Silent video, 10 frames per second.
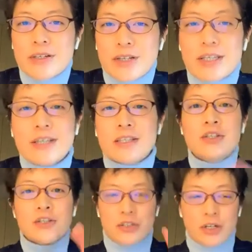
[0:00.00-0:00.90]
So I think it's a
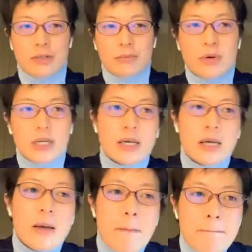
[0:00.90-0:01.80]
good starting point.
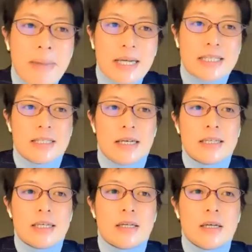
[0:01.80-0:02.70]
But I
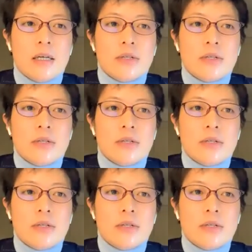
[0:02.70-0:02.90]
think